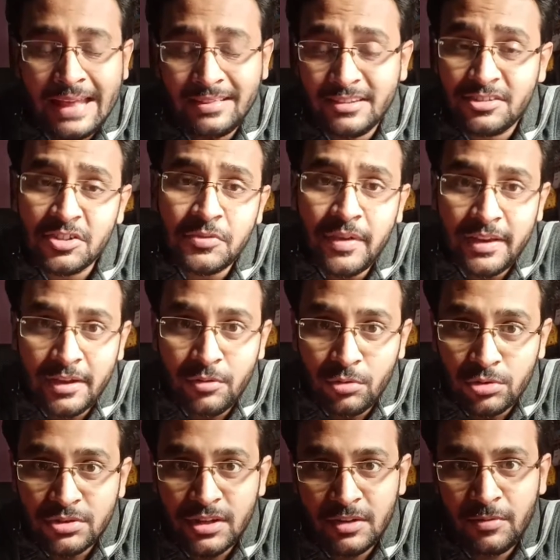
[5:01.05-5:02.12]
And this is very
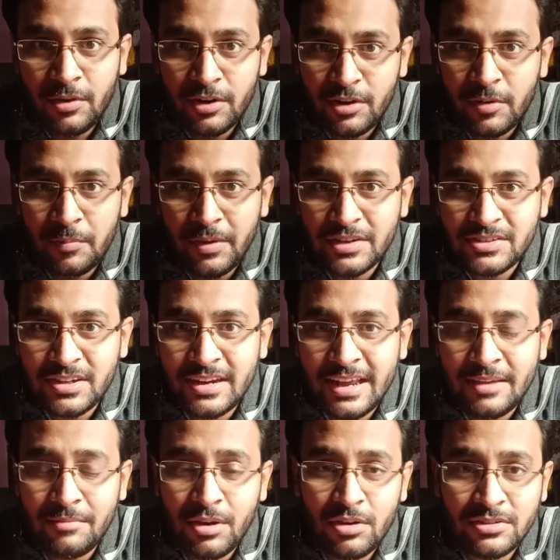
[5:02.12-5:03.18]
crucial for your PhD
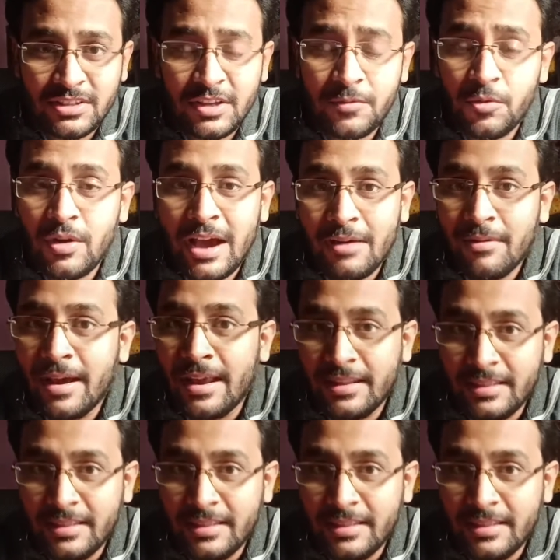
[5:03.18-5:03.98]
life, because if you have